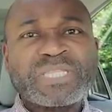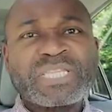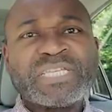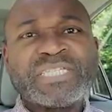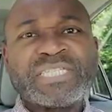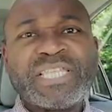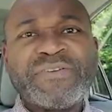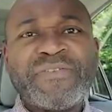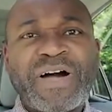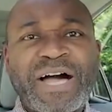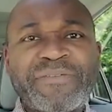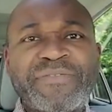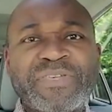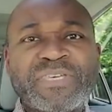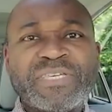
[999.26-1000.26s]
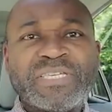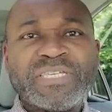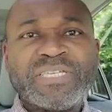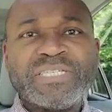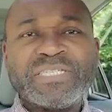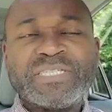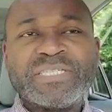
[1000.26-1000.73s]
Steve Harvey
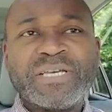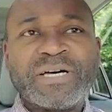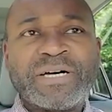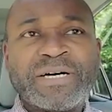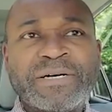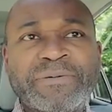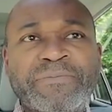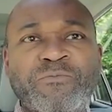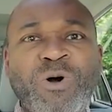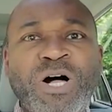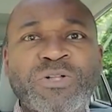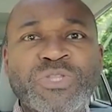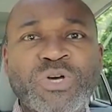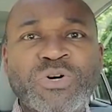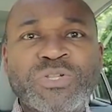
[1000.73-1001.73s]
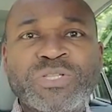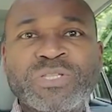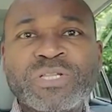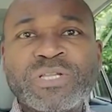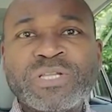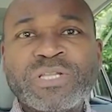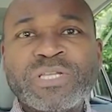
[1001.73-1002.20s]
is a
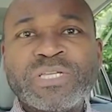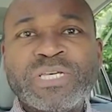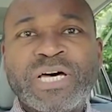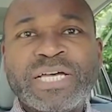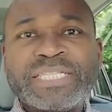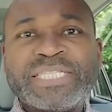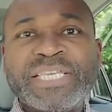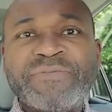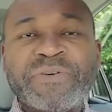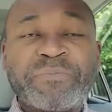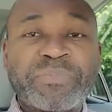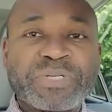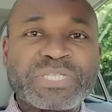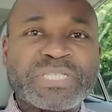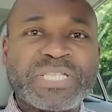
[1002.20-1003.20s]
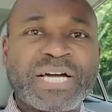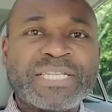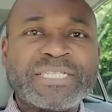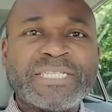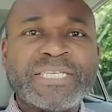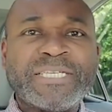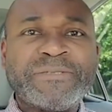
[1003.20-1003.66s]
well-known TV
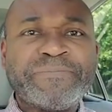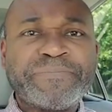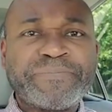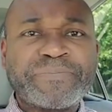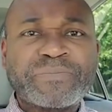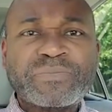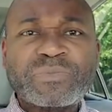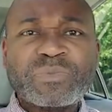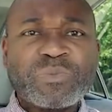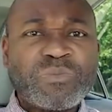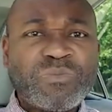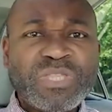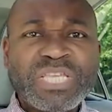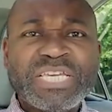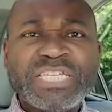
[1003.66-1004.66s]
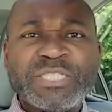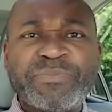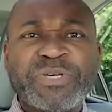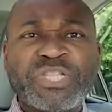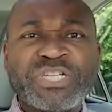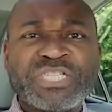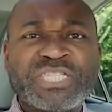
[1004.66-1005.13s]
personality. He's
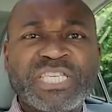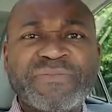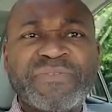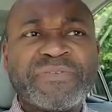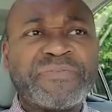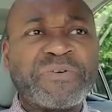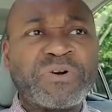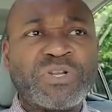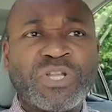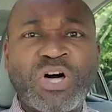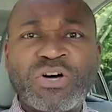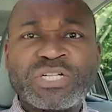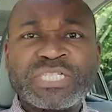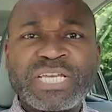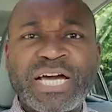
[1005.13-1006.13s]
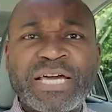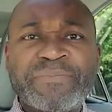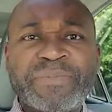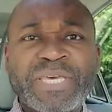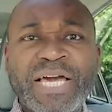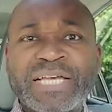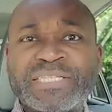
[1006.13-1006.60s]
been on TV for a long
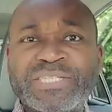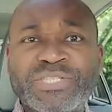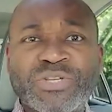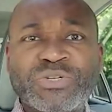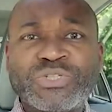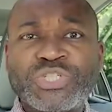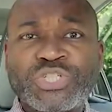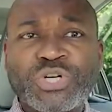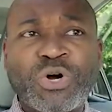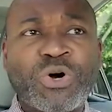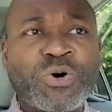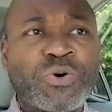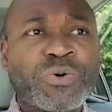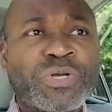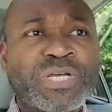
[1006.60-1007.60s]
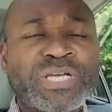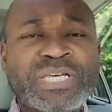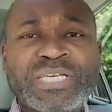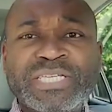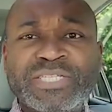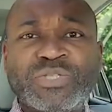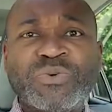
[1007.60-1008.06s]
time. He has his own show.
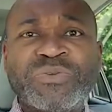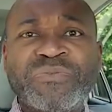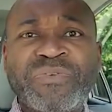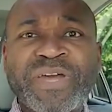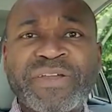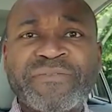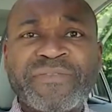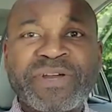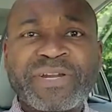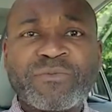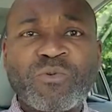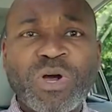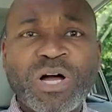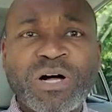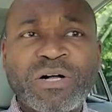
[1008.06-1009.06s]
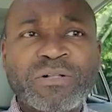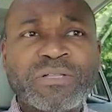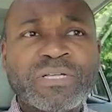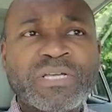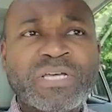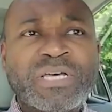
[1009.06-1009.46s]
He's doing very, very well.